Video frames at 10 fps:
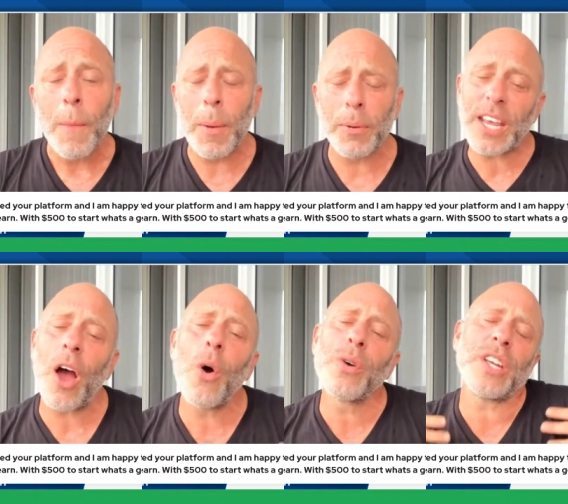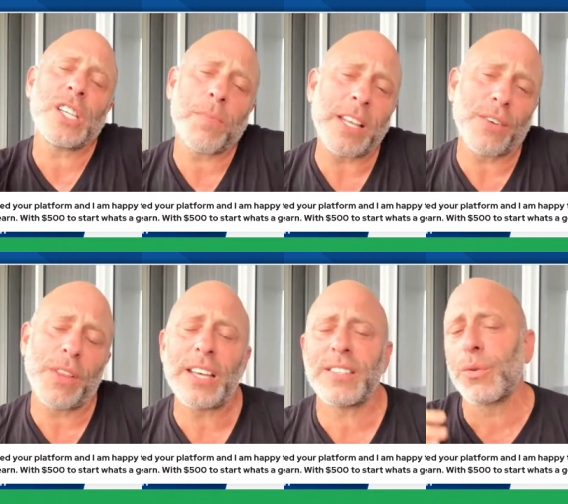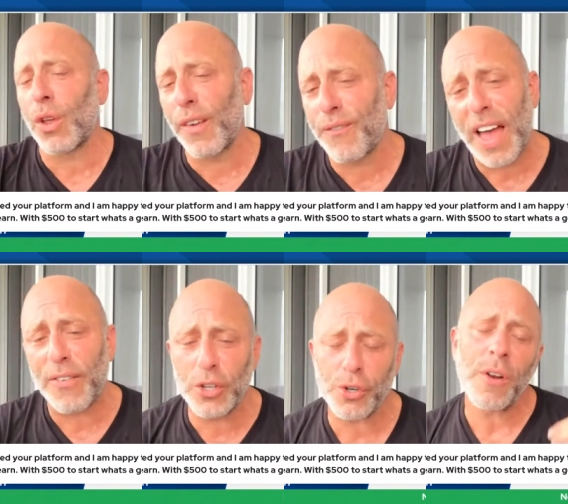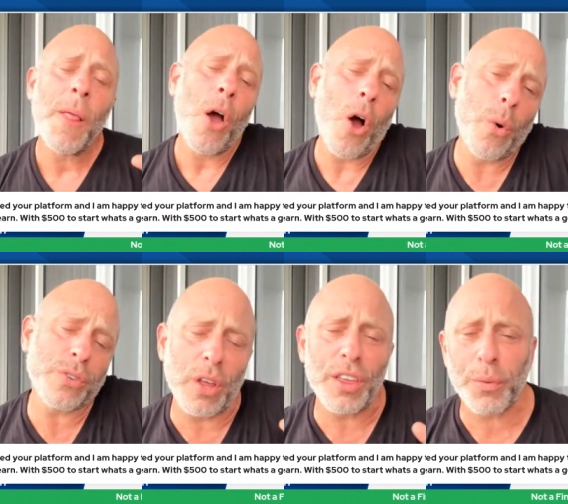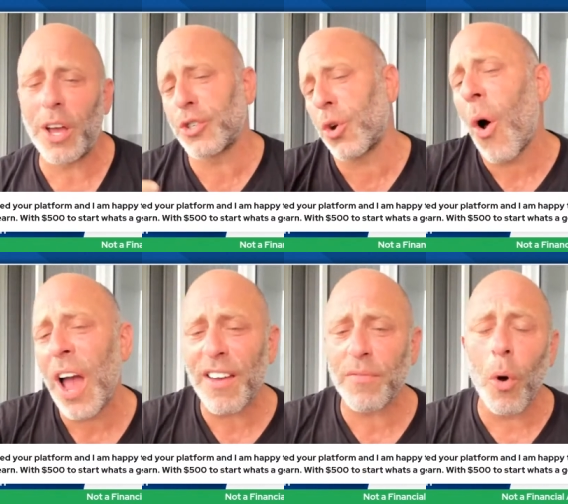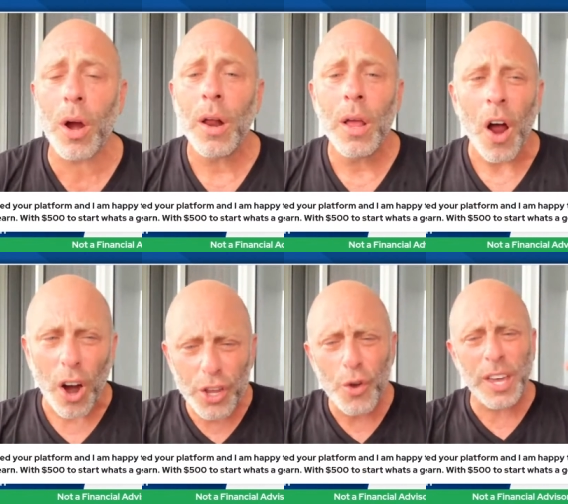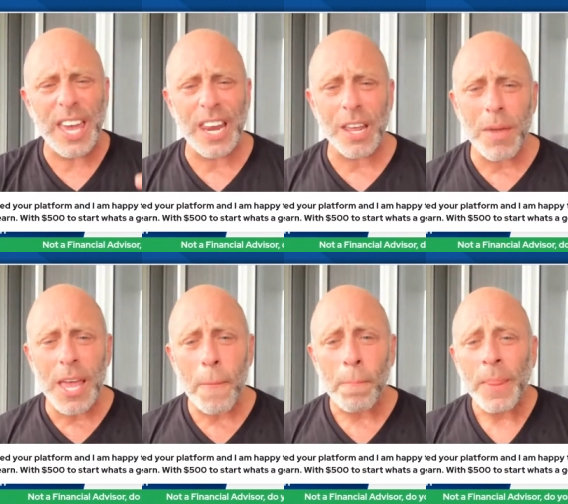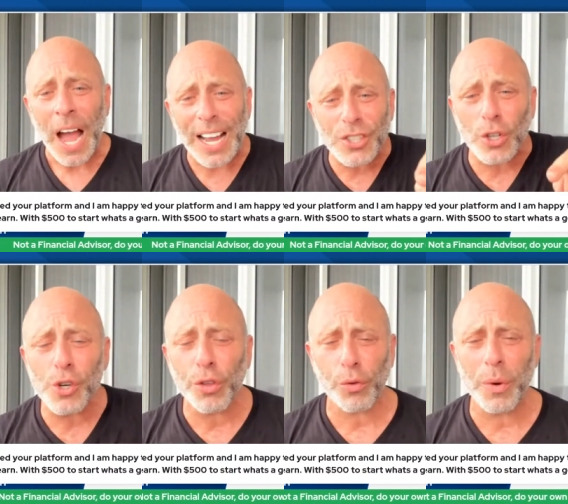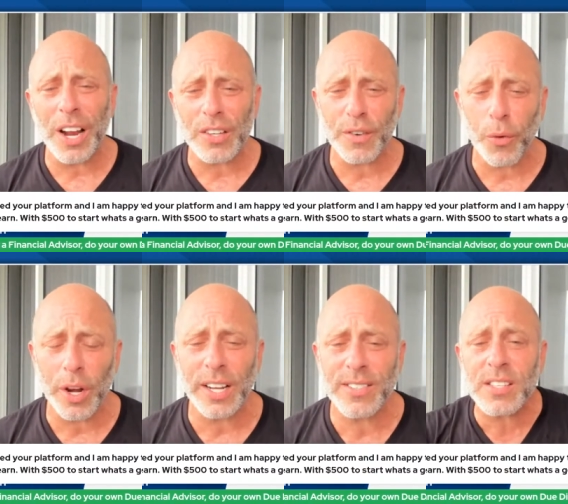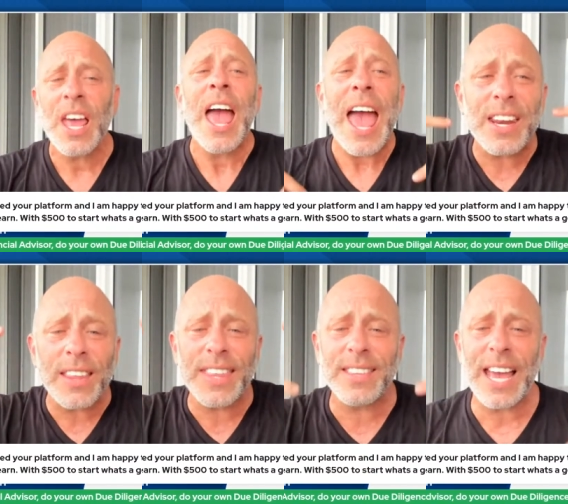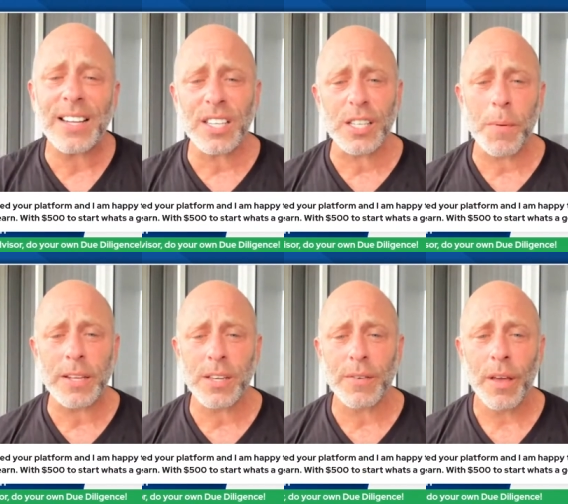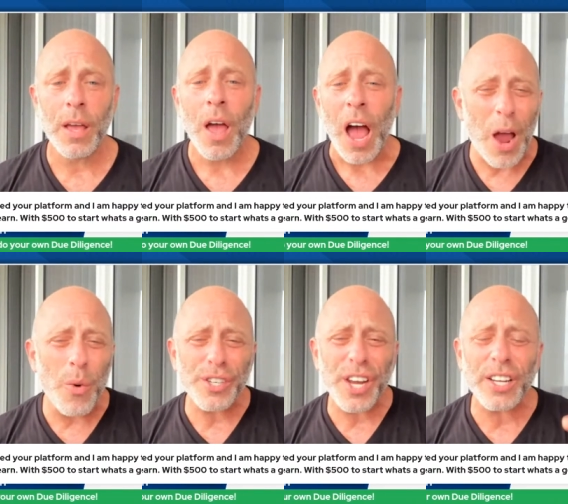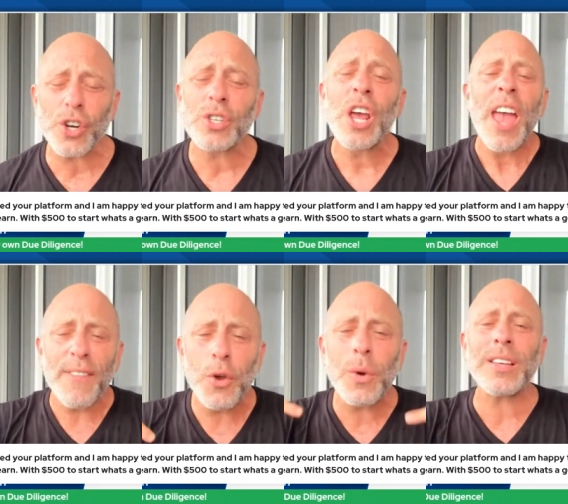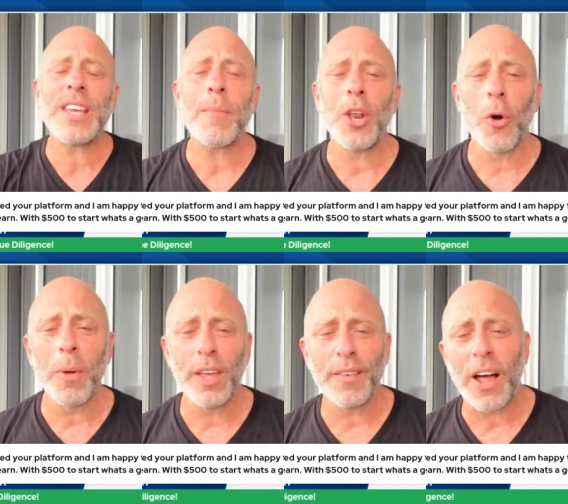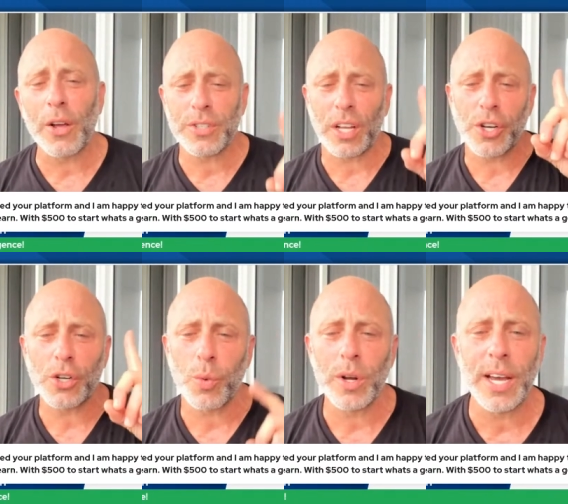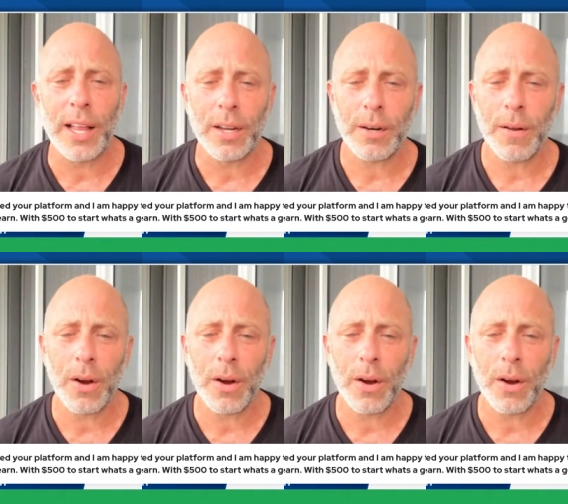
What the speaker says: People say, oh, it was an expensive lesson. It was only $500. Oh, it was only $300. Oh, I have more. Are you kidding me? I charge you $3.49, and I think that's expensive. I wish I could charge. If you guys get me to 1 million followers, I'll charge $1.